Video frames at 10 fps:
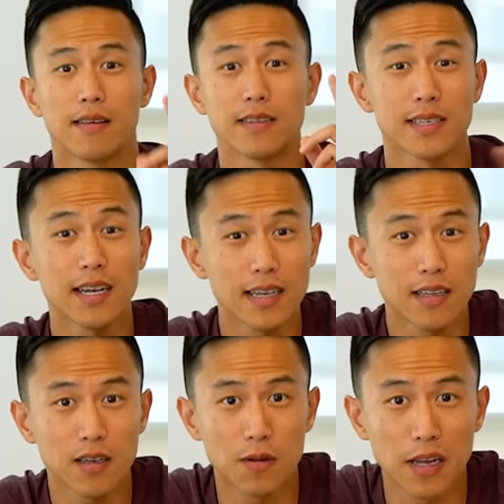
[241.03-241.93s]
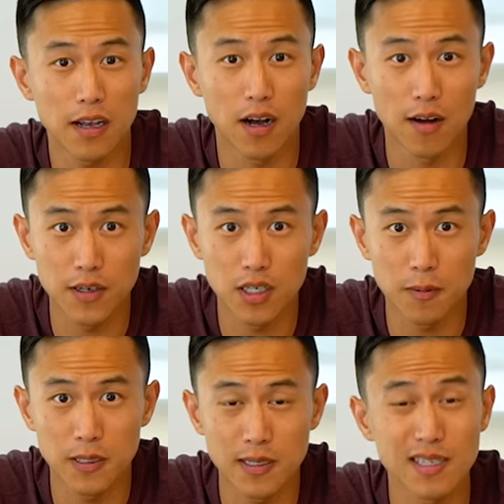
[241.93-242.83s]
The second unique coffee
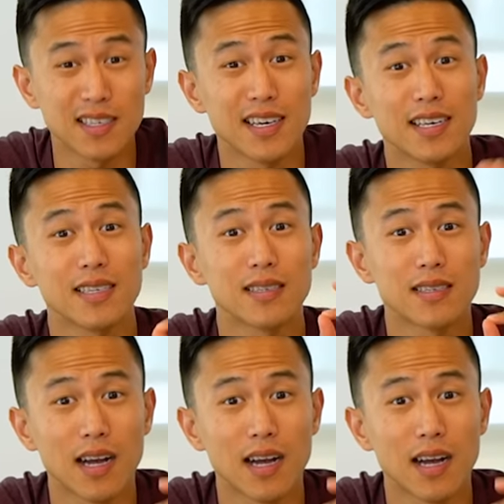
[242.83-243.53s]
shop business is